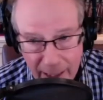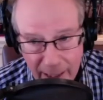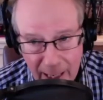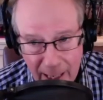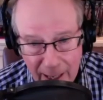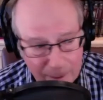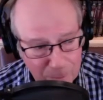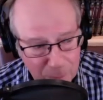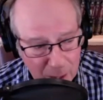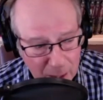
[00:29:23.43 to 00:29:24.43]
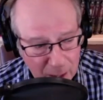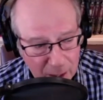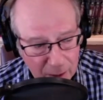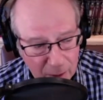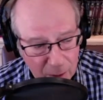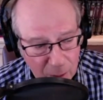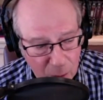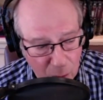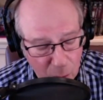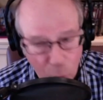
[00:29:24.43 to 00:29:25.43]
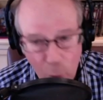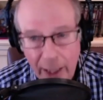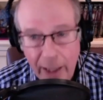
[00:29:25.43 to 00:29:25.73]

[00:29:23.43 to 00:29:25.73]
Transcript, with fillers: uh, we